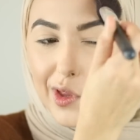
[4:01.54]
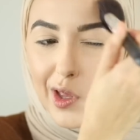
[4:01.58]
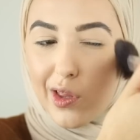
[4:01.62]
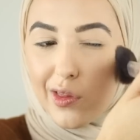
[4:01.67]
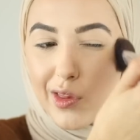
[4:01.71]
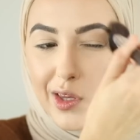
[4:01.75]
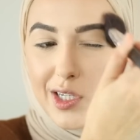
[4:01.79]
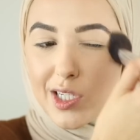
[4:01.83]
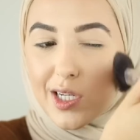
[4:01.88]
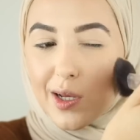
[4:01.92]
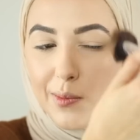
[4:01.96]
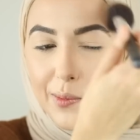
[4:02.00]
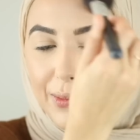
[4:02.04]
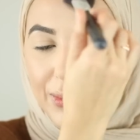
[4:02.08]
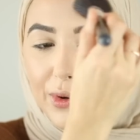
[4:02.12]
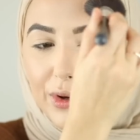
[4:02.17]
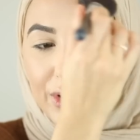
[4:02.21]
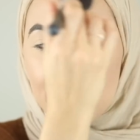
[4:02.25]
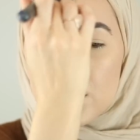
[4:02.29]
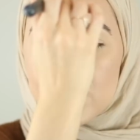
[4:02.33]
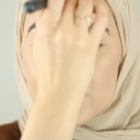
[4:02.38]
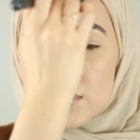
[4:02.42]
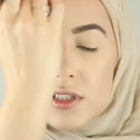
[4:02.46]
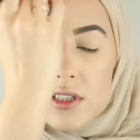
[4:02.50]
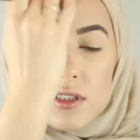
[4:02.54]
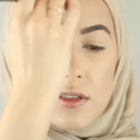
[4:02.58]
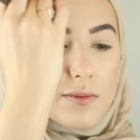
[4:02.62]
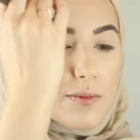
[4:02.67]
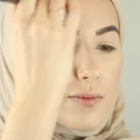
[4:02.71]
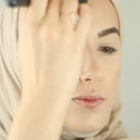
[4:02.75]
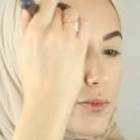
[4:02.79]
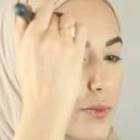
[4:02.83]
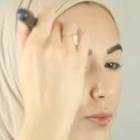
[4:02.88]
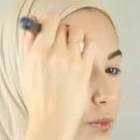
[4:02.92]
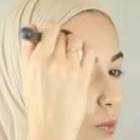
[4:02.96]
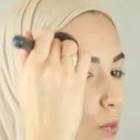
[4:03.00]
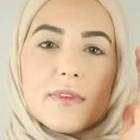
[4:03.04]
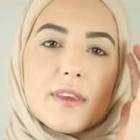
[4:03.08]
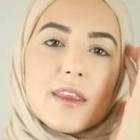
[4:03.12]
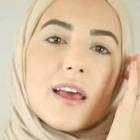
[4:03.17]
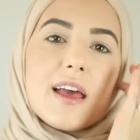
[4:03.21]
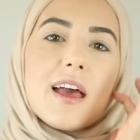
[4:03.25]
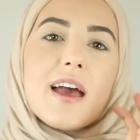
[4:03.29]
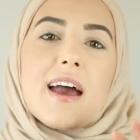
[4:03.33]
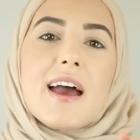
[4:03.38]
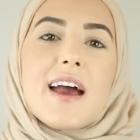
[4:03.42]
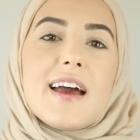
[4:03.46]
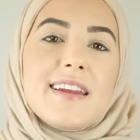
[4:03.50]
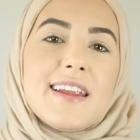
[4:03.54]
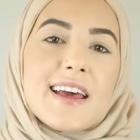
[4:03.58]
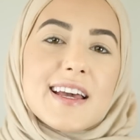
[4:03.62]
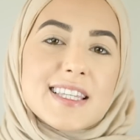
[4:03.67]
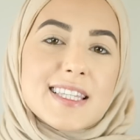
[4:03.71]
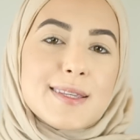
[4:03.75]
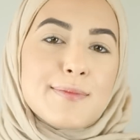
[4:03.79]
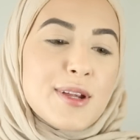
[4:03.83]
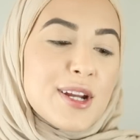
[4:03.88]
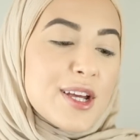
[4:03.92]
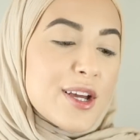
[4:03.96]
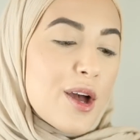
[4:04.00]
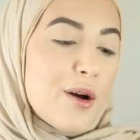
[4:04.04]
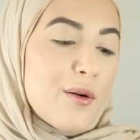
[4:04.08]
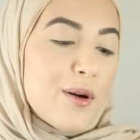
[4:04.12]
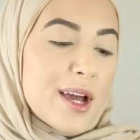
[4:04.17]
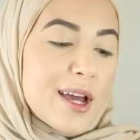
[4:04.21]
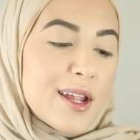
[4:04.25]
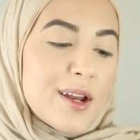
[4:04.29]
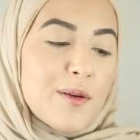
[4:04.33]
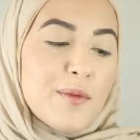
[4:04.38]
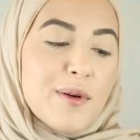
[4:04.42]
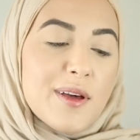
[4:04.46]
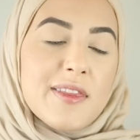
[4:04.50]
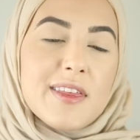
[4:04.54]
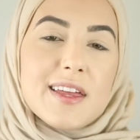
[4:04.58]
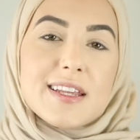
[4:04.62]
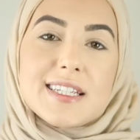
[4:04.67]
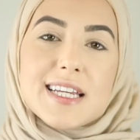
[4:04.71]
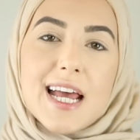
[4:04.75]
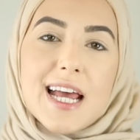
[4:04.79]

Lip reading: and the temples. Next, I'm going to go in with